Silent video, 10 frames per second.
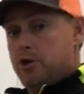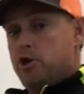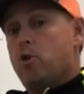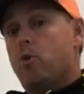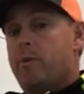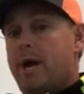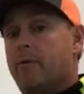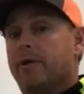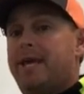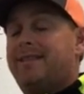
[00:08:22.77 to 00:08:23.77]
you will be
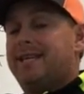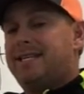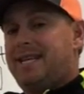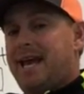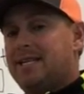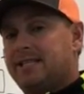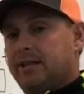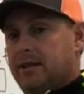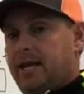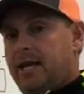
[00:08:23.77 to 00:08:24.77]
able to get the test
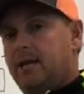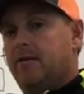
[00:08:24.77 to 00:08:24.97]
link